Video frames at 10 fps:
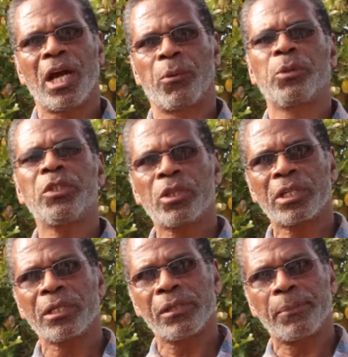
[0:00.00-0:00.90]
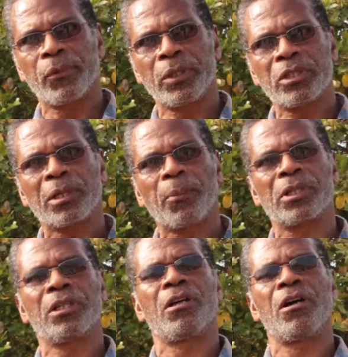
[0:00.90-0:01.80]
And when we talk
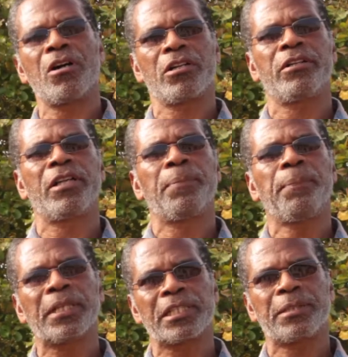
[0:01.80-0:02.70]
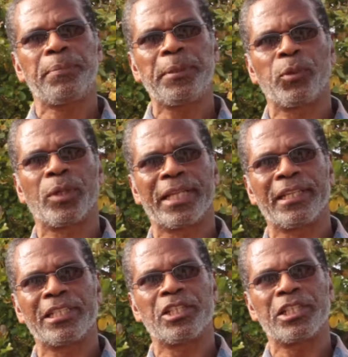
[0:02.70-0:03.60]
about 100 plus people who are
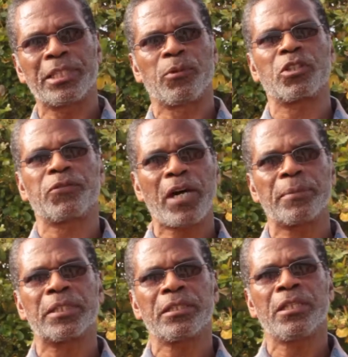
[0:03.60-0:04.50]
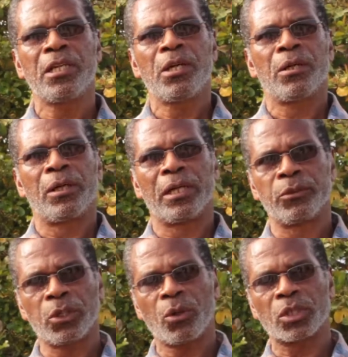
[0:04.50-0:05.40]
engaged in CMOS farmers,
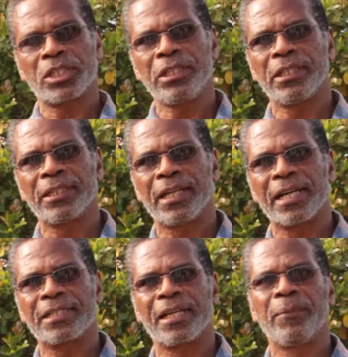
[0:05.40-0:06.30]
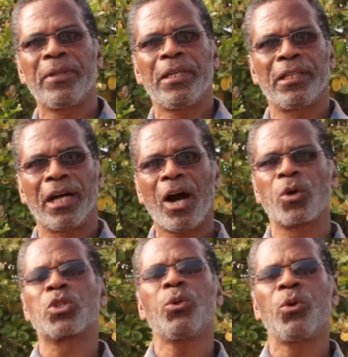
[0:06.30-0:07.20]
and you consider that in a
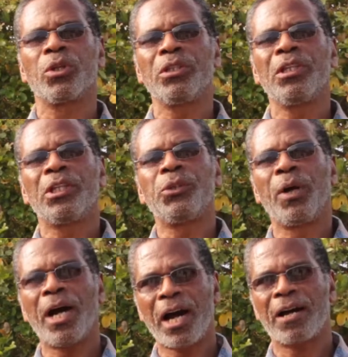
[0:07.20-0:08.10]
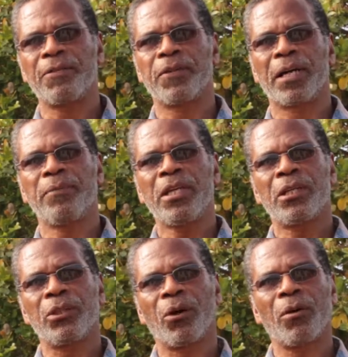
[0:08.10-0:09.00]
household you have
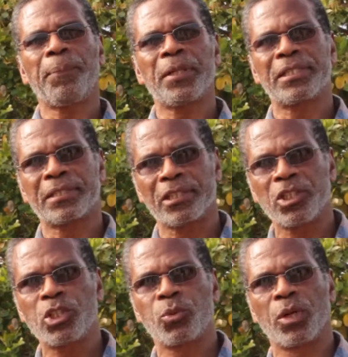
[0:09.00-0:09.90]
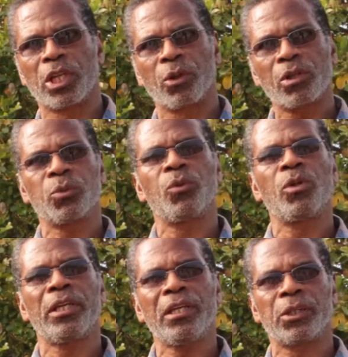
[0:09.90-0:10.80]
young persons who are not
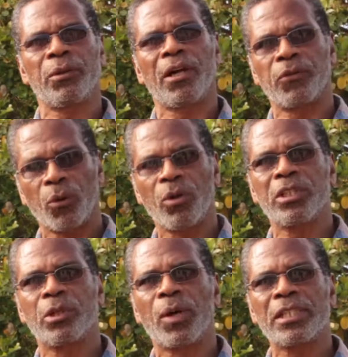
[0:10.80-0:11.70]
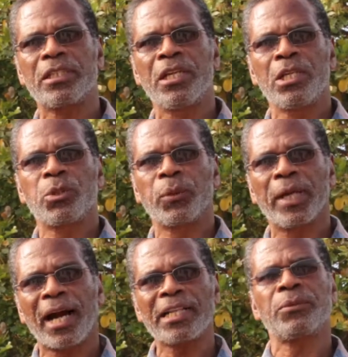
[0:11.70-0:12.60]
working and you have older ones, so we
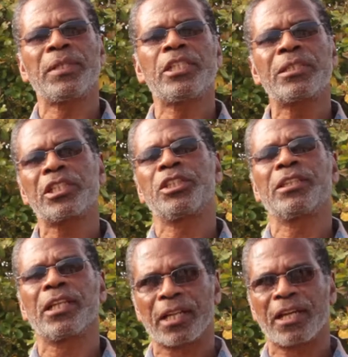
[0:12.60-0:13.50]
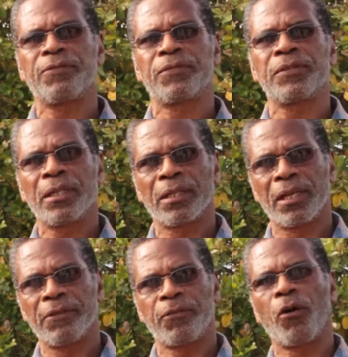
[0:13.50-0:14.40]
are actually touching the
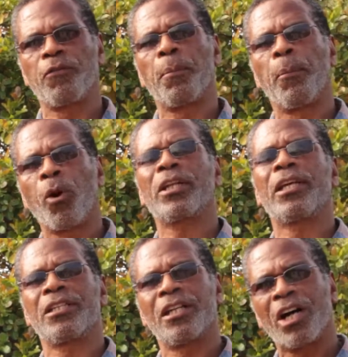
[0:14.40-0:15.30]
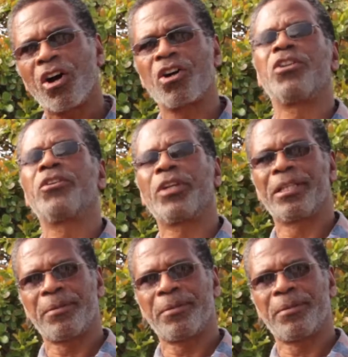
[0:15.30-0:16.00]
life of more than 100